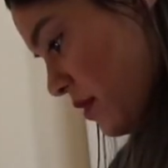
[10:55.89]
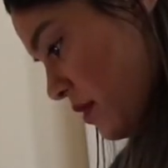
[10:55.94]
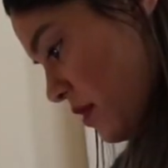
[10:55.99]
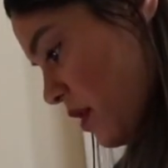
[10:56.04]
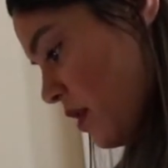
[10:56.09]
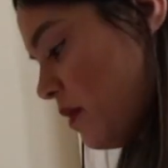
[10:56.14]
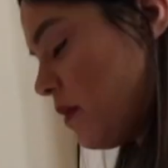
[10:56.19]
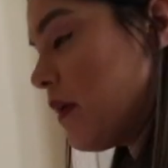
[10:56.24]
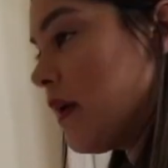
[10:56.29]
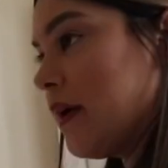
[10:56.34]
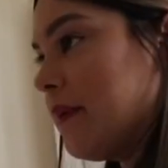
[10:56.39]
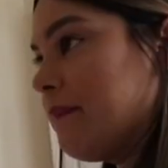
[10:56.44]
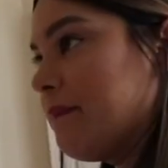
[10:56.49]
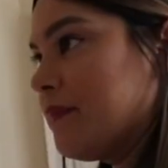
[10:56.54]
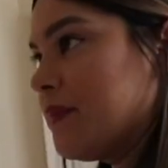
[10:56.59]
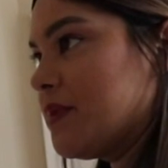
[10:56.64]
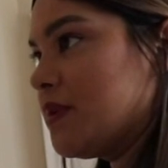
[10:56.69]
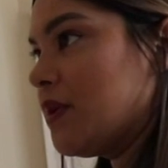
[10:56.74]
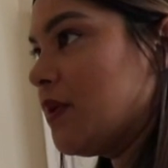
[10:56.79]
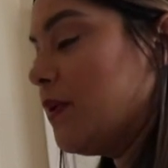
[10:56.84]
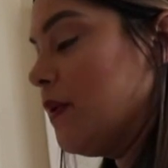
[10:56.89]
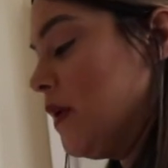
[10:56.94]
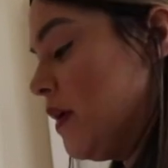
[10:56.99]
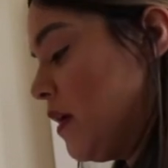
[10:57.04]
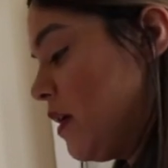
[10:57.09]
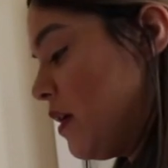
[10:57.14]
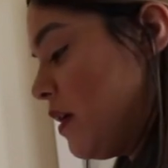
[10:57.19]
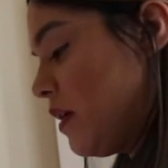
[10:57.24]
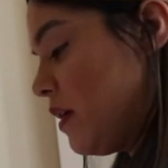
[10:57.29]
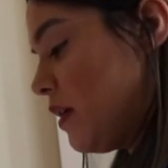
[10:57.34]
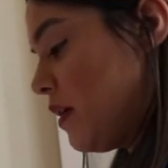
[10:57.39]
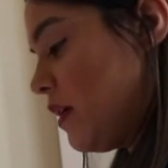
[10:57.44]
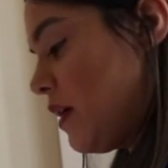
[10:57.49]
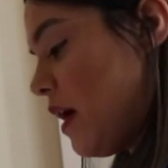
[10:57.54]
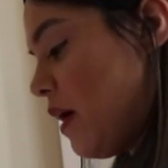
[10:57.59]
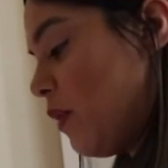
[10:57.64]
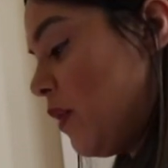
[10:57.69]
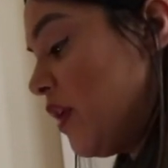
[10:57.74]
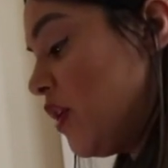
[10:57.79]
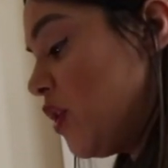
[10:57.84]
Oh, okay. So
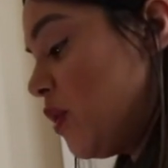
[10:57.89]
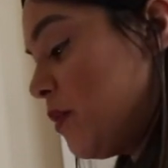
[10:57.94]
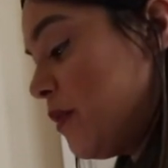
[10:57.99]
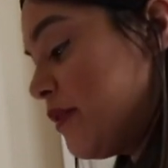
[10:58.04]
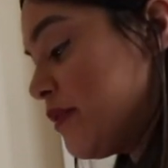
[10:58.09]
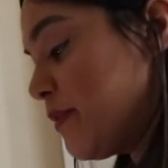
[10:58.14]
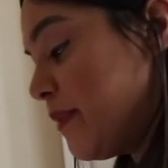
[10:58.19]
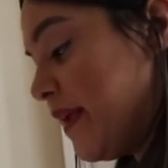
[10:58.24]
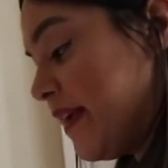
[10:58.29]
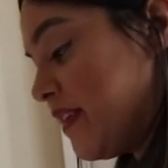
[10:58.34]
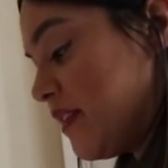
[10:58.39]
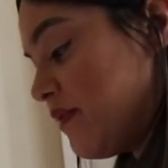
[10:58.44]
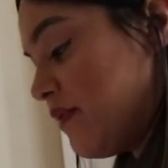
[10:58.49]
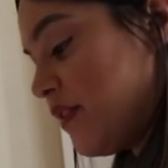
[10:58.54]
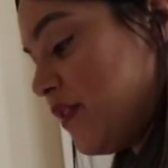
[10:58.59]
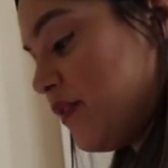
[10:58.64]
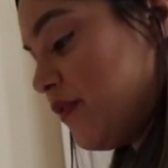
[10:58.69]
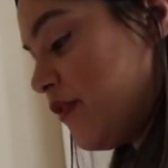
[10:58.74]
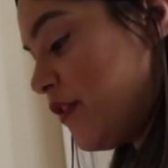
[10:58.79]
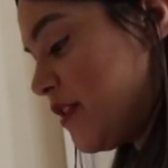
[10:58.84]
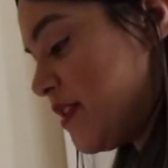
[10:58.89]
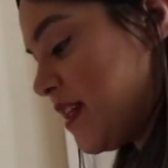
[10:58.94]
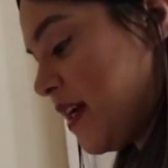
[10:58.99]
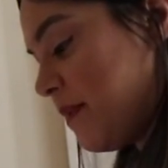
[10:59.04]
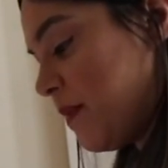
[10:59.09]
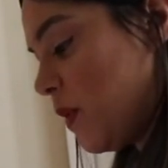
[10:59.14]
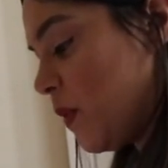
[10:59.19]
when Cubo is plugged in for the first time,